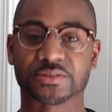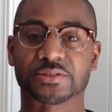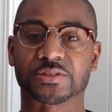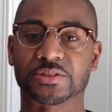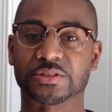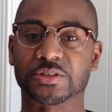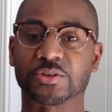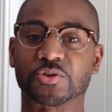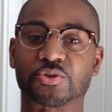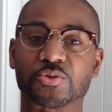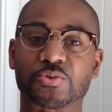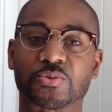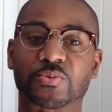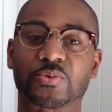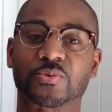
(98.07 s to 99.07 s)
This is The
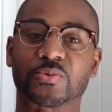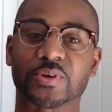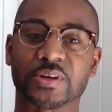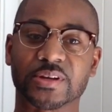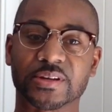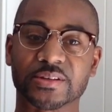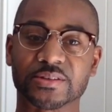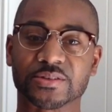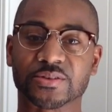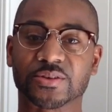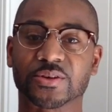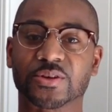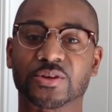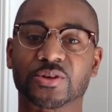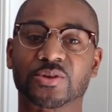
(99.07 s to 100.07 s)
Truth Will Rise
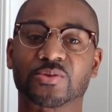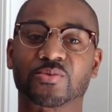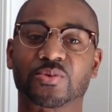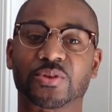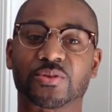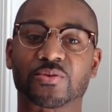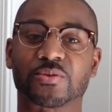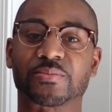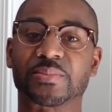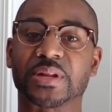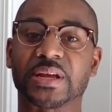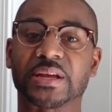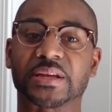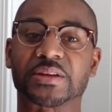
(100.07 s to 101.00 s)
with your Black